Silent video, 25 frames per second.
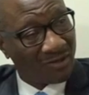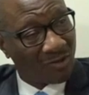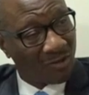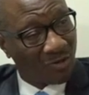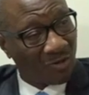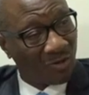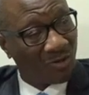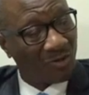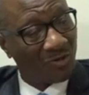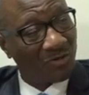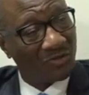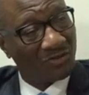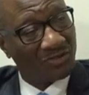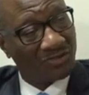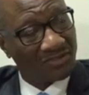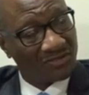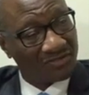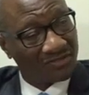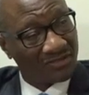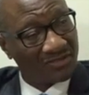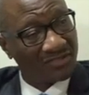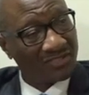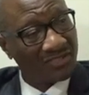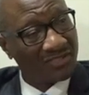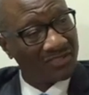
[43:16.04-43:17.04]
goal, a
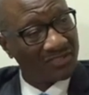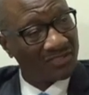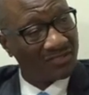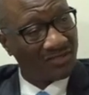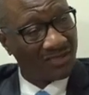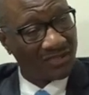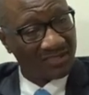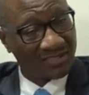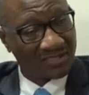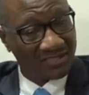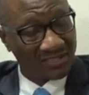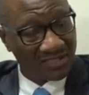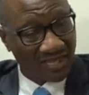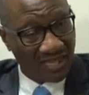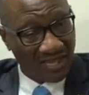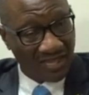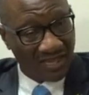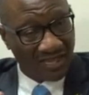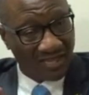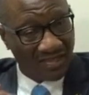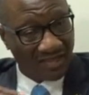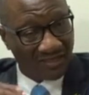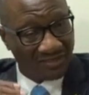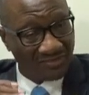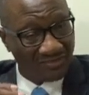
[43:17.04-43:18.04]
strategy that
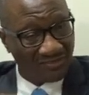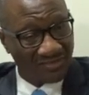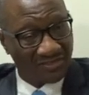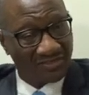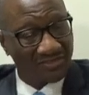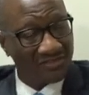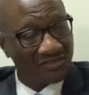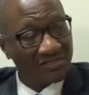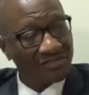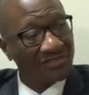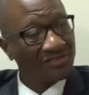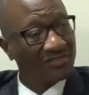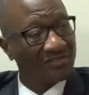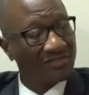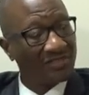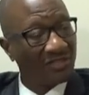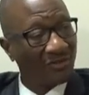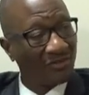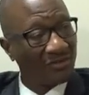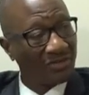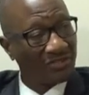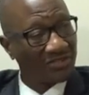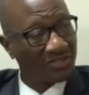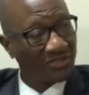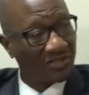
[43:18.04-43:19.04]
this is
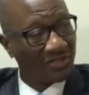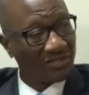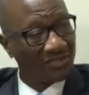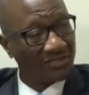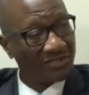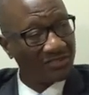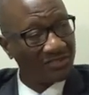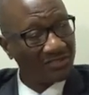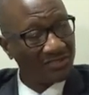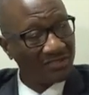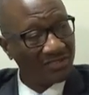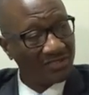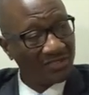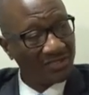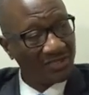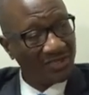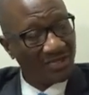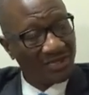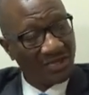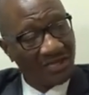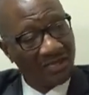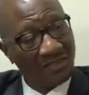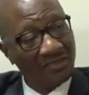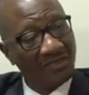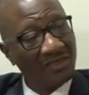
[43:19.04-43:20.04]
now a challenge?
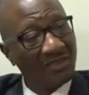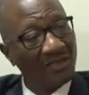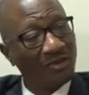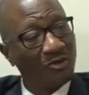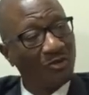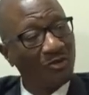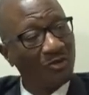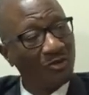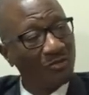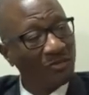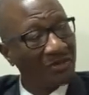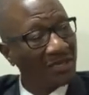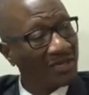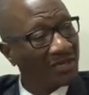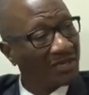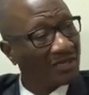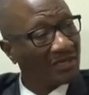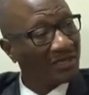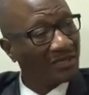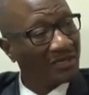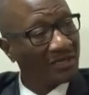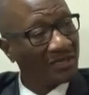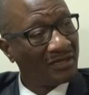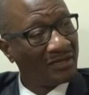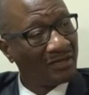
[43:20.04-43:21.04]
And the Economic
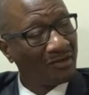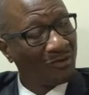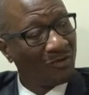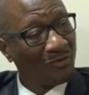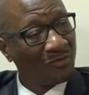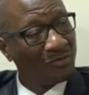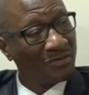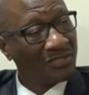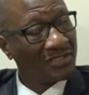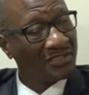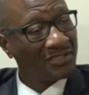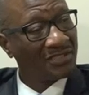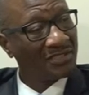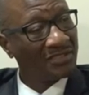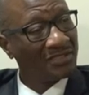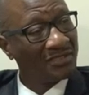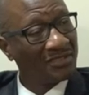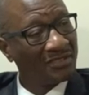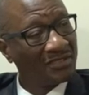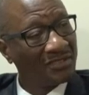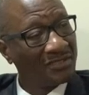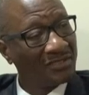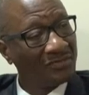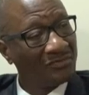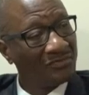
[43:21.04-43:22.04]

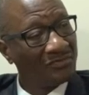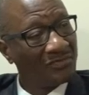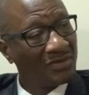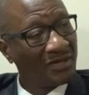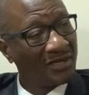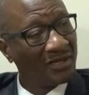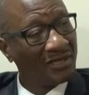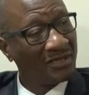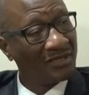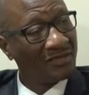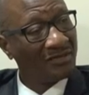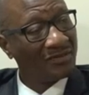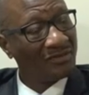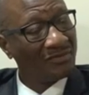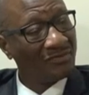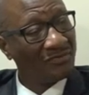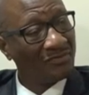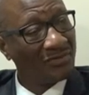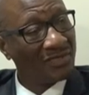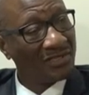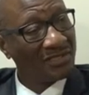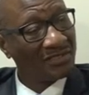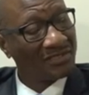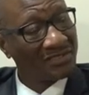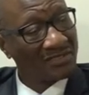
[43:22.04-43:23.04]
Committee by
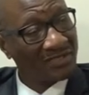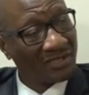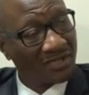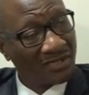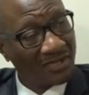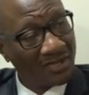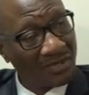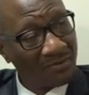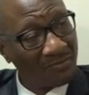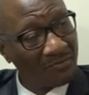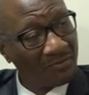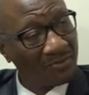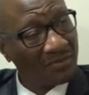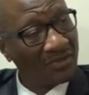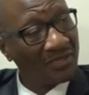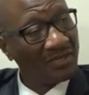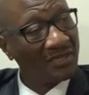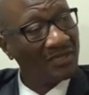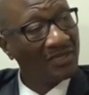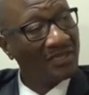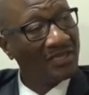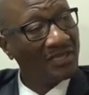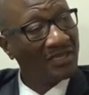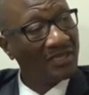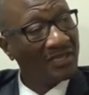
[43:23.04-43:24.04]
Minister Nape,
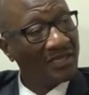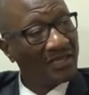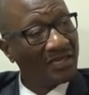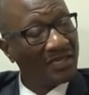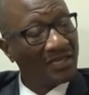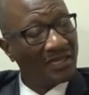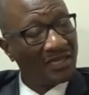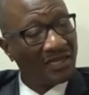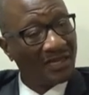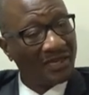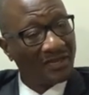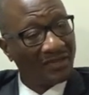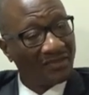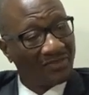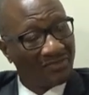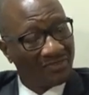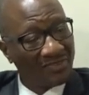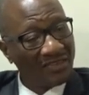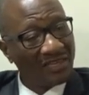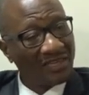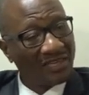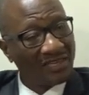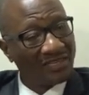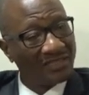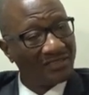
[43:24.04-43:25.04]
I
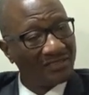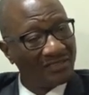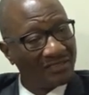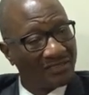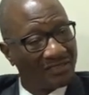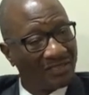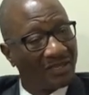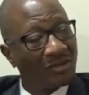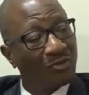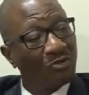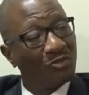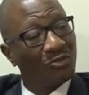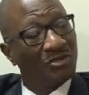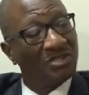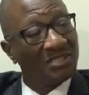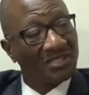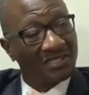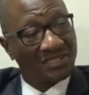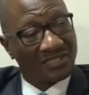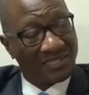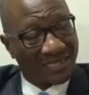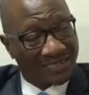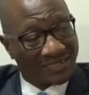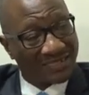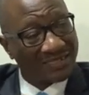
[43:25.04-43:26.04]
think, is a good
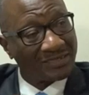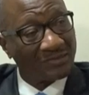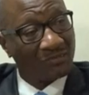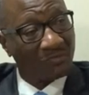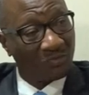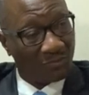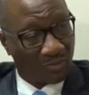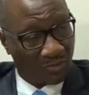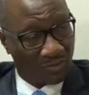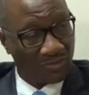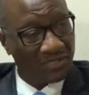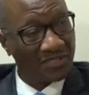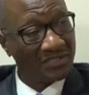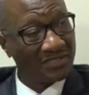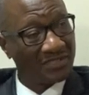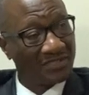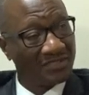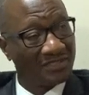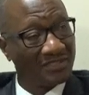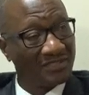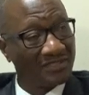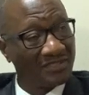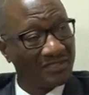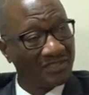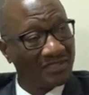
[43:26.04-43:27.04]
starting
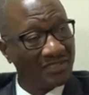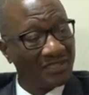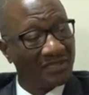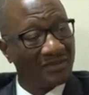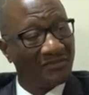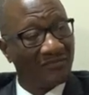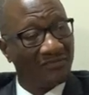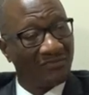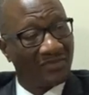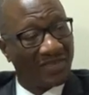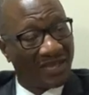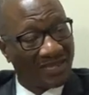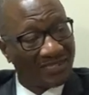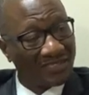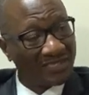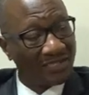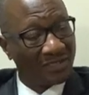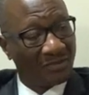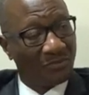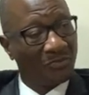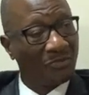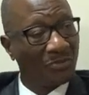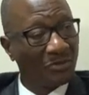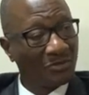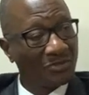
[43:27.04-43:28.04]
point. That
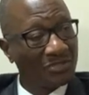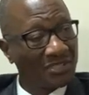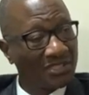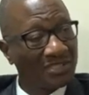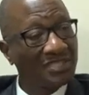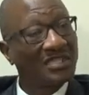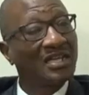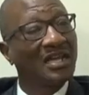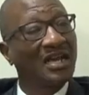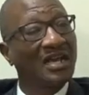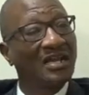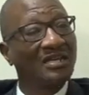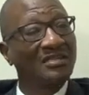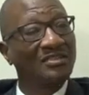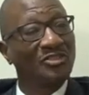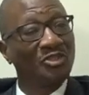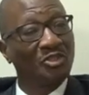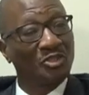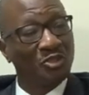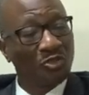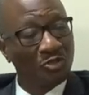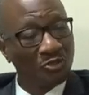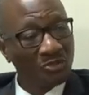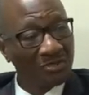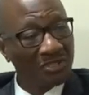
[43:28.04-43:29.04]
report
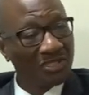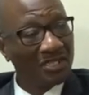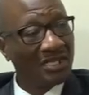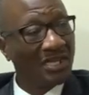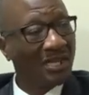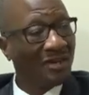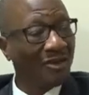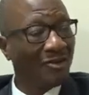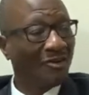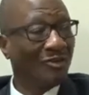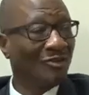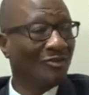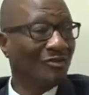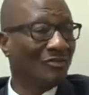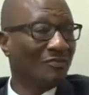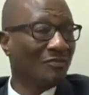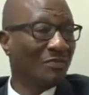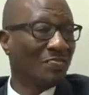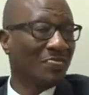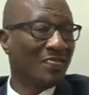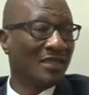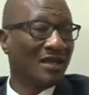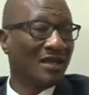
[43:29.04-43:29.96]
should now